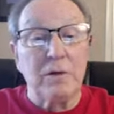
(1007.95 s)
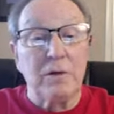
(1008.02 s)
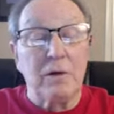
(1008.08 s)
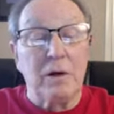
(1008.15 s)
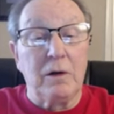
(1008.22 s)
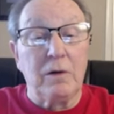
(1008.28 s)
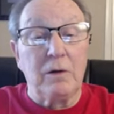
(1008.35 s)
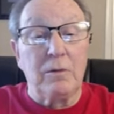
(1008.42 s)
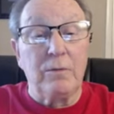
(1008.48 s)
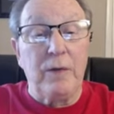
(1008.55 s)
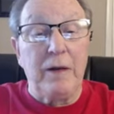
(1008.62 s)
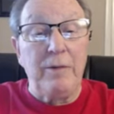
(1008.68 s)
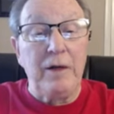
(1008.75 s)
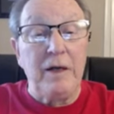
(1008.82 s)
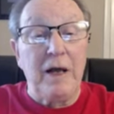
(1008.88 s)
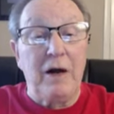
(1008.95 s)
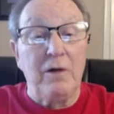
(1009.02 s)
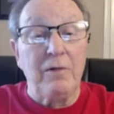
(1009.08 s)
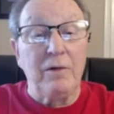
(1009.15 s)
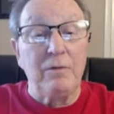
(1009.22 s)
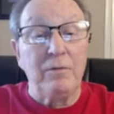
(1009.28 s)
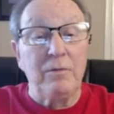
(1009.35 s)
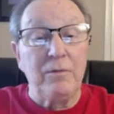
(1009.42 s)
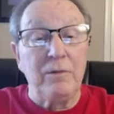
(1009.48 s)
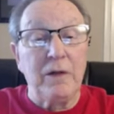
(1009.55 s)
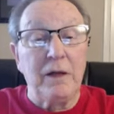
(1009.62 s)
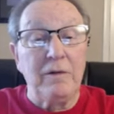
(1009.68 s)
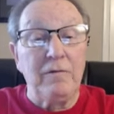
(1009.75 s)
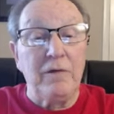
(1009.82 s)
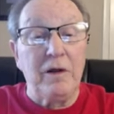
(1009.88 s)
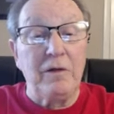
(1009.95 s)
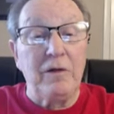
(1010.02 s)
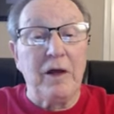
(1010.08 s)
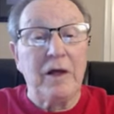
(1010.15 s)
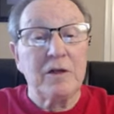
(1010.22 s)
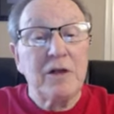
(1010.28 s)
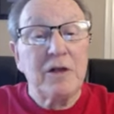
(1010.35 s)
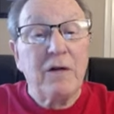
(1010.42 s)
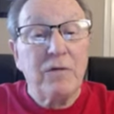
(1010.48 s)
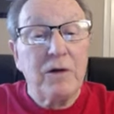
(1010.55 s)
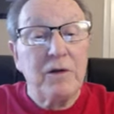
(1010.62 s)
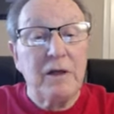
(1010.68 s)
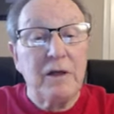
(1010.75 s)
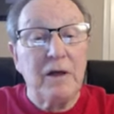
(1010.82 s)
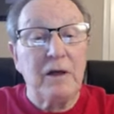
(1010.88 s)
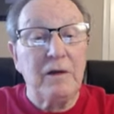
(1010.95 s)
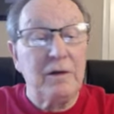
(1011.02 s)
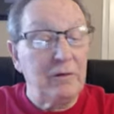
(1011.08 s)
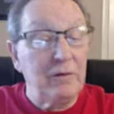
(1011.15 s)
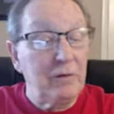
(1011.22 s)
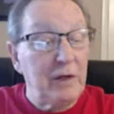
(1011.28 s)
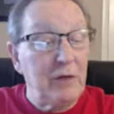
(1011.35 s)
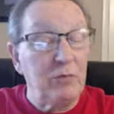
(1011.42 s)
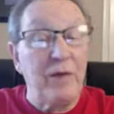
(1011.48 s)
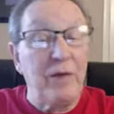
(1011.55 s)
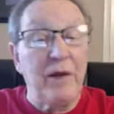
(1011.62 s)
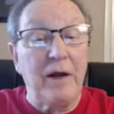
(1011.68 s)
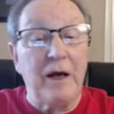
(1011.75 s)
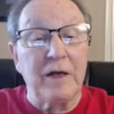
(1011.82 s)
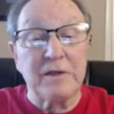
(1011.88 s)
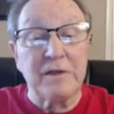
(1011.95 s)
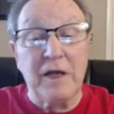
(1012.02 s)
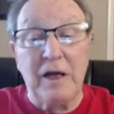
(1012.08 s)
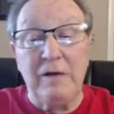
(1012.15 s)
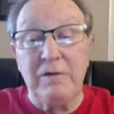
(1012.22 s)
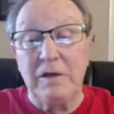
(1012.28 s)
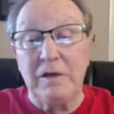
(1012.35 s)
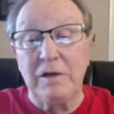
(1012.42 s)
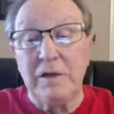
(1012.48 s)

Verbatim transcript: or maybe now that they, they think it's different than than when they got saved. And